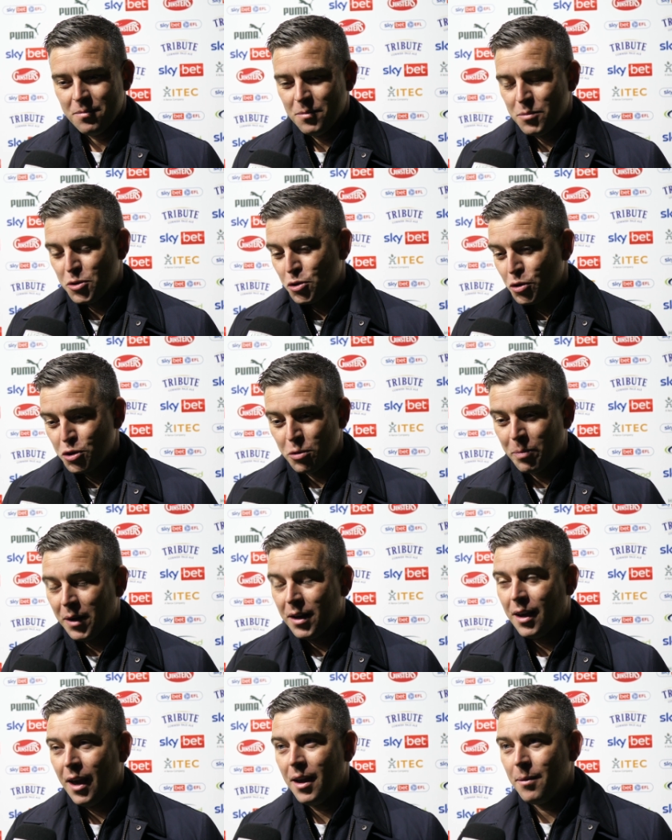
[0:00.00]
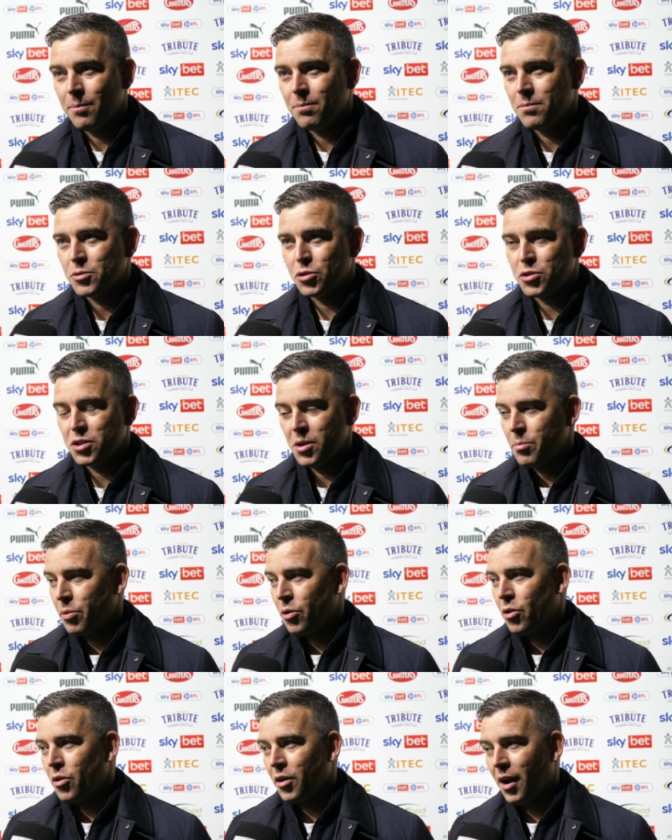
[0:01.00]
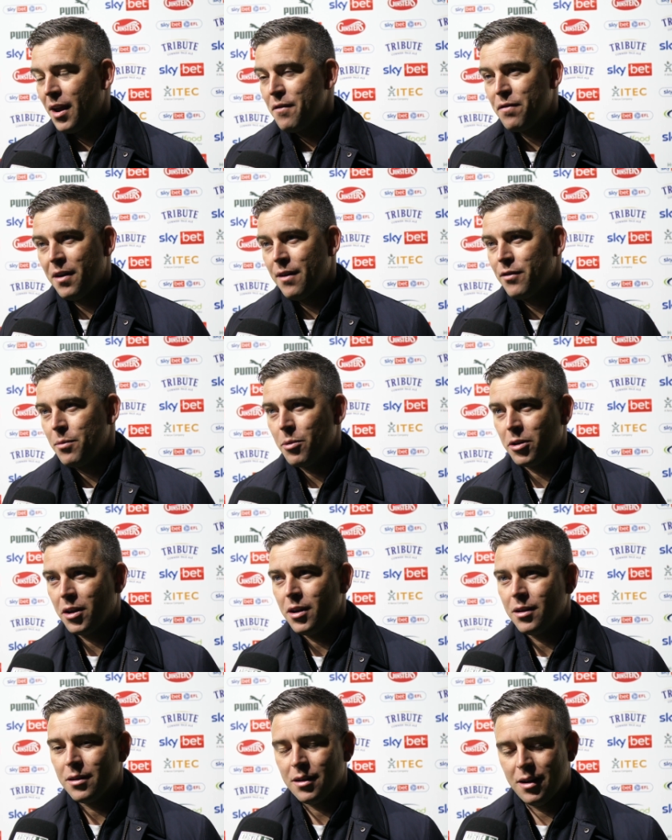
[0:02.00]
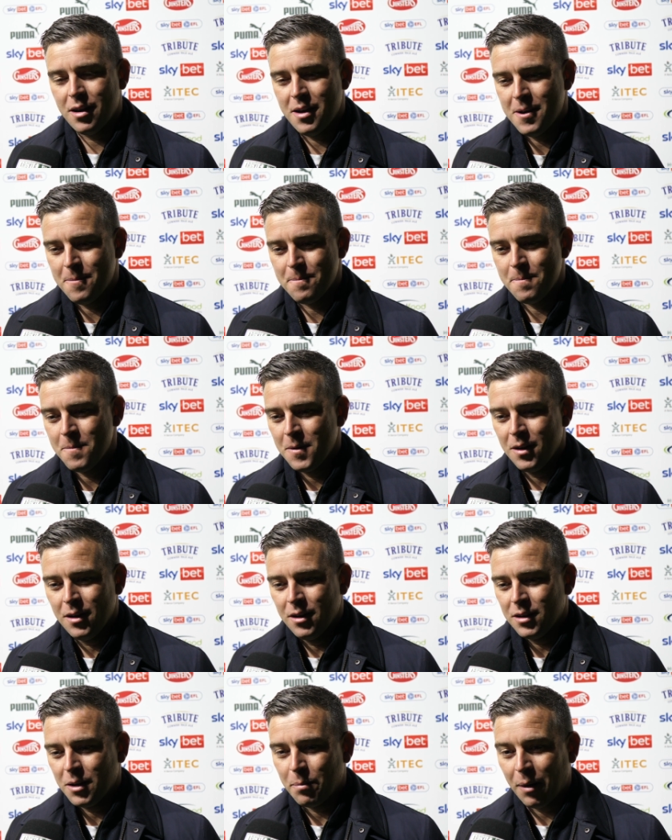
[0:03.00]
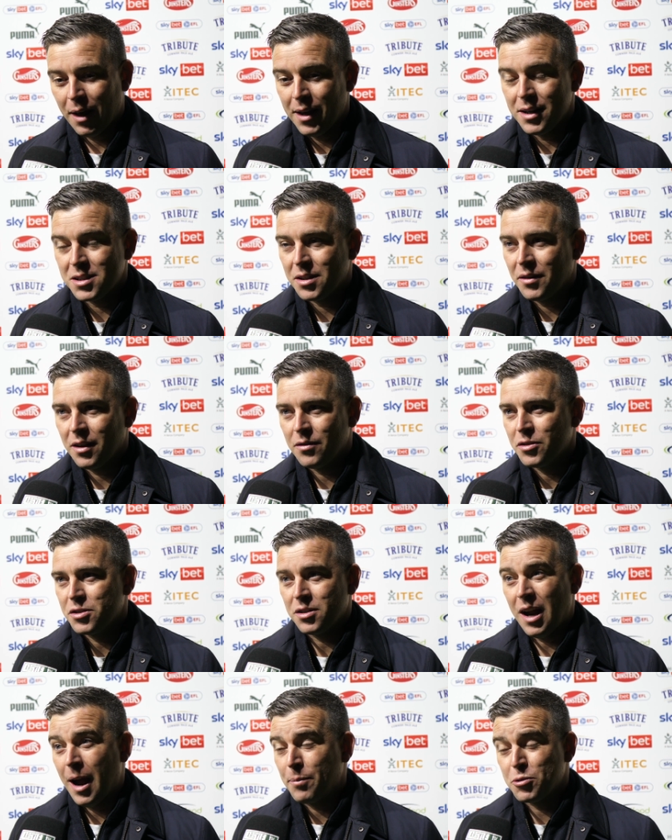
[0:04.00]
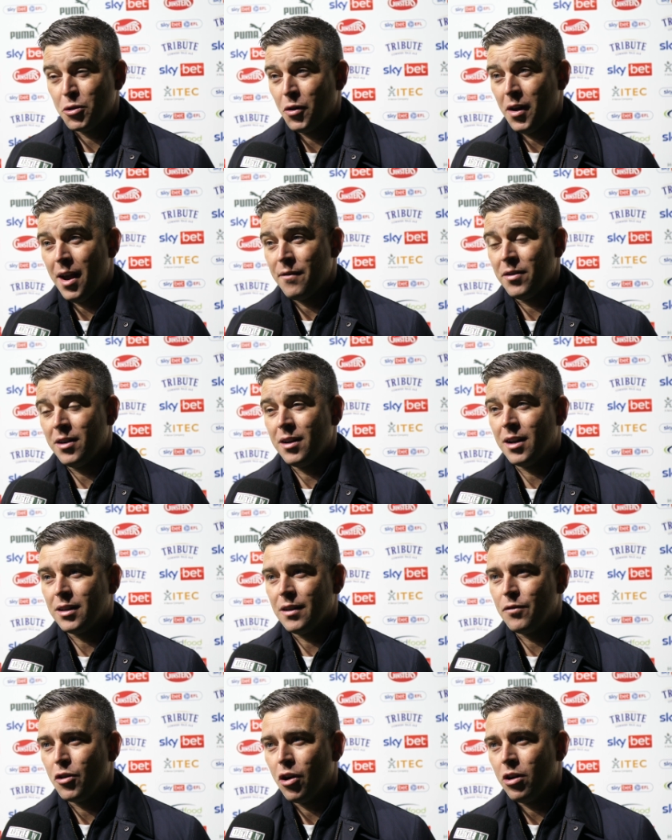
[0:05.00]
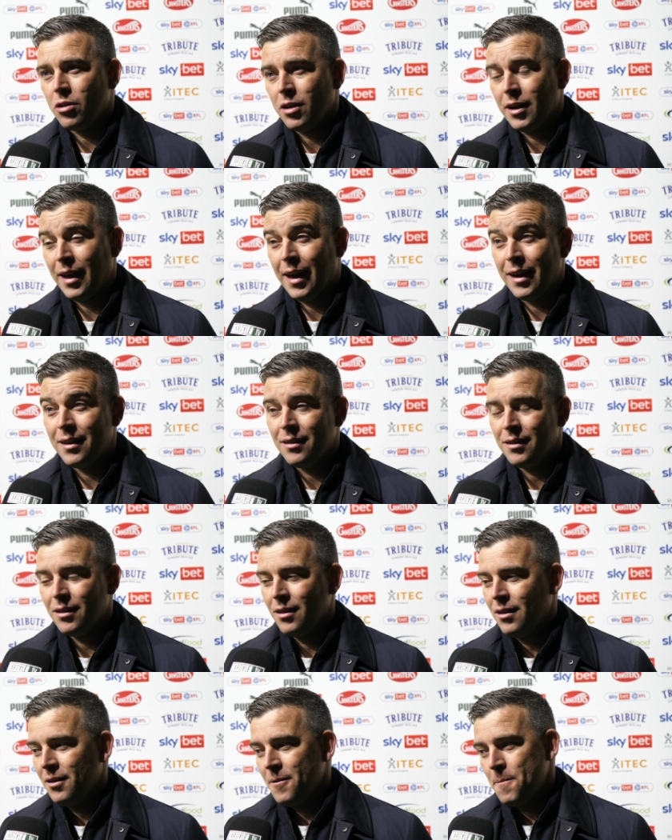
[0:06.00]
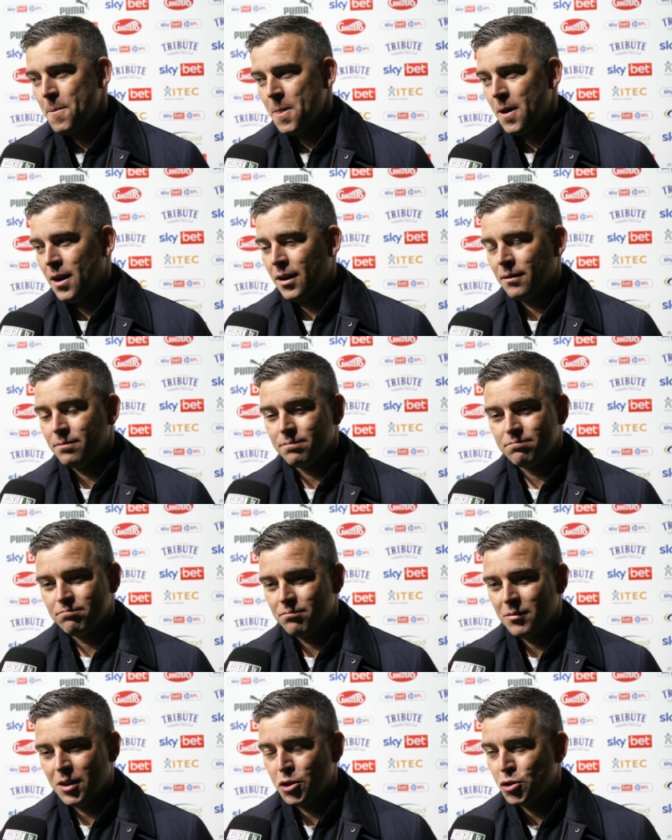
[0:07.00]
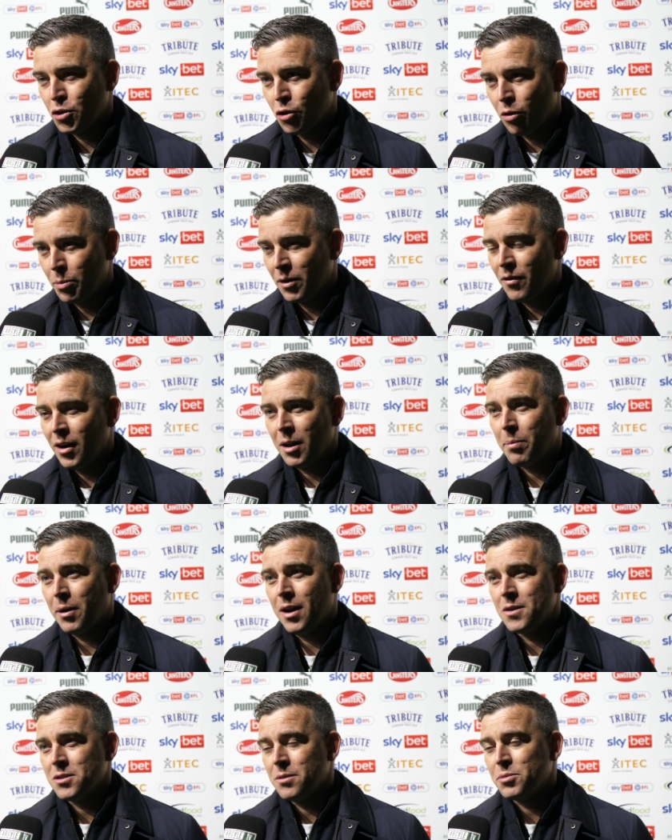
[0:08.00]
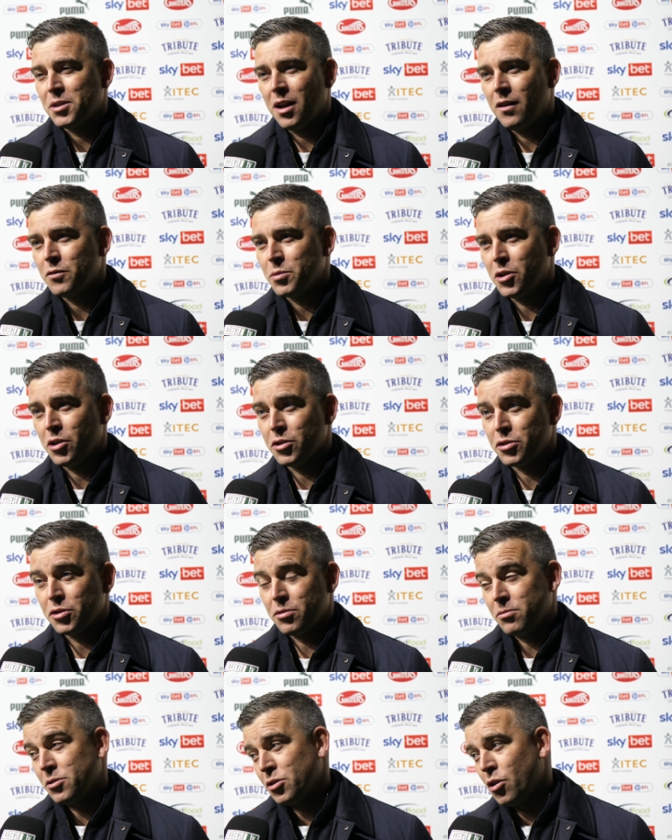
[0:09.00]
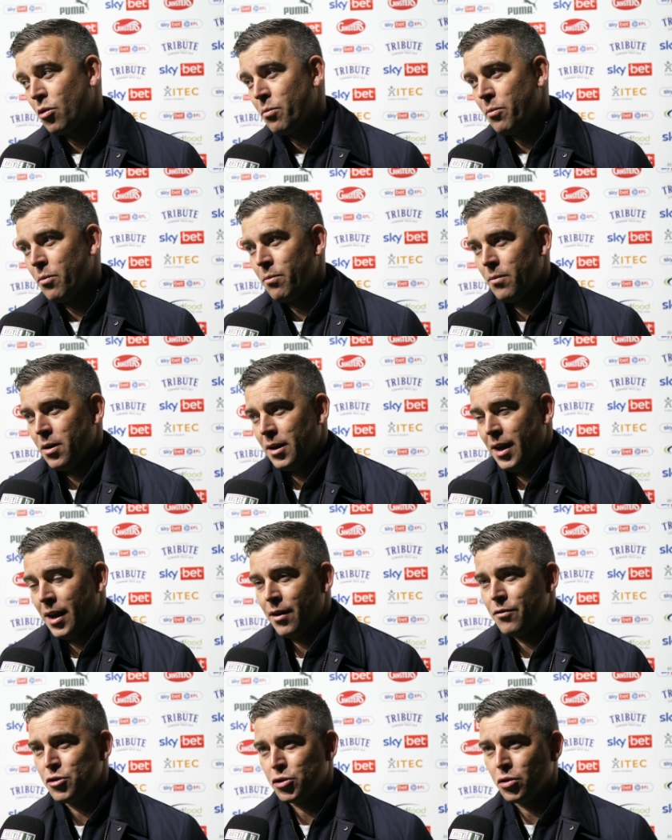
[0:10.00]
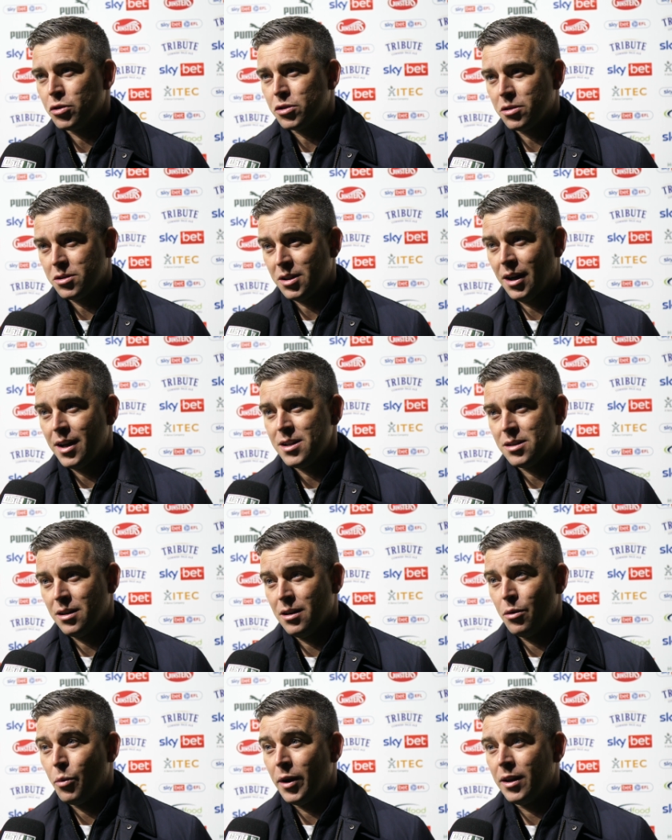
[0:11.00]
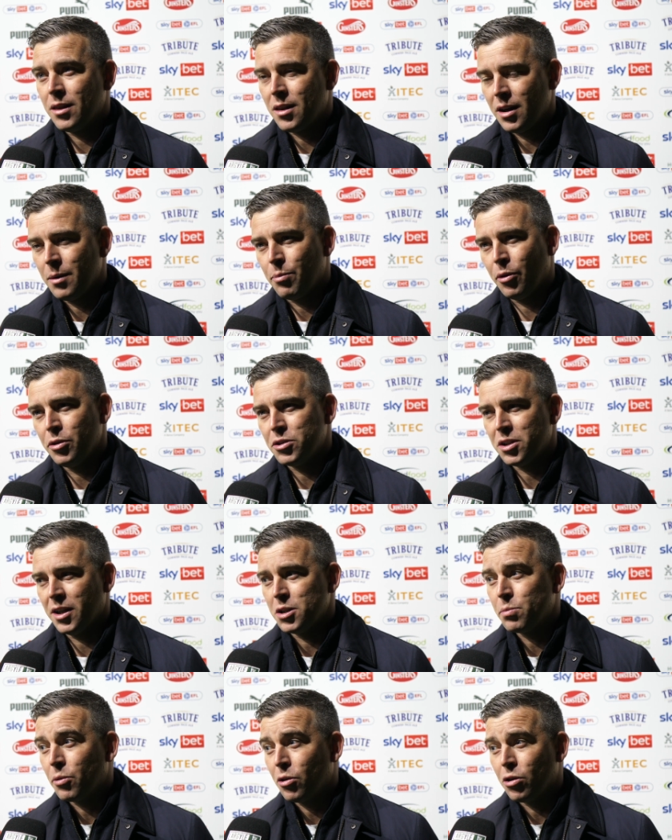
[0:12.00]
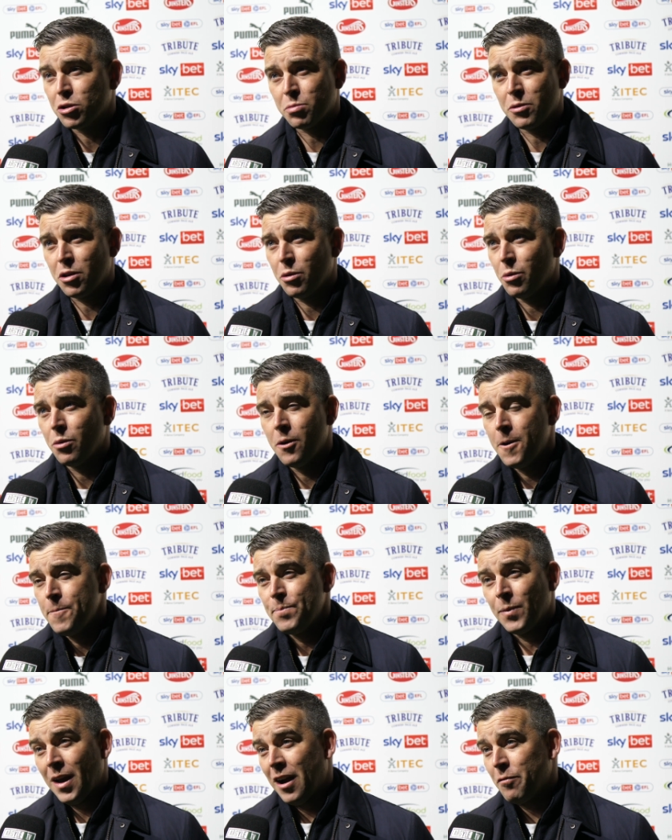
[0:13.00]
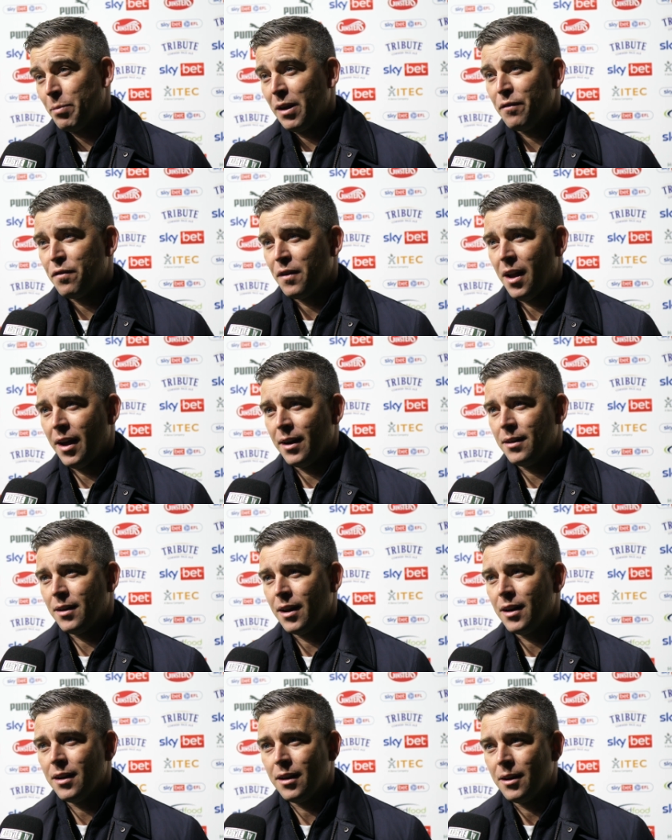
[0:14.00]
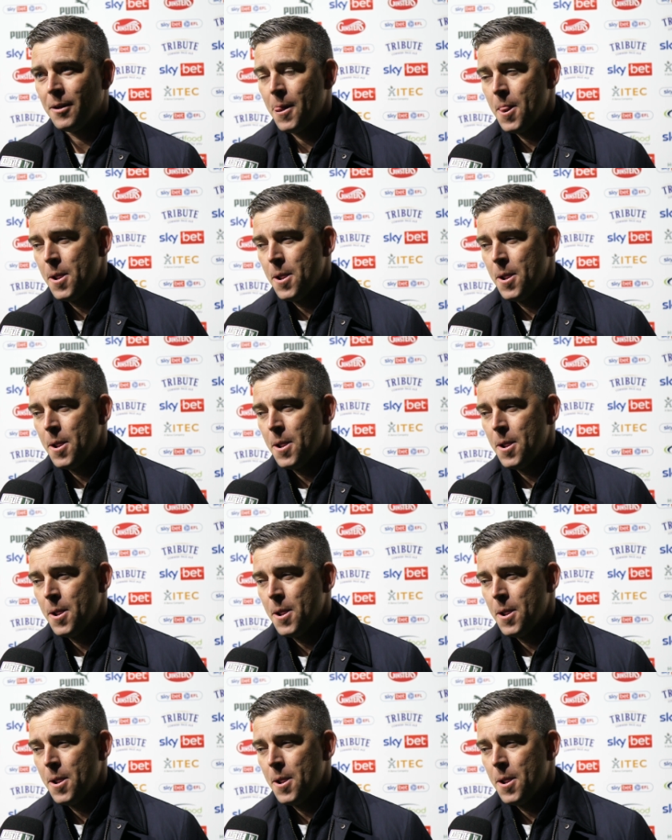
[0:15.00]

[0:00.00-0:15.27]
Such a big game, such an important game for everybody. The players have given us absolutely everything that they've got again, and they should all be really proud of themselves, because to go and get a result tonight and a win, 3 points against Portsmouth, who have been flying lately,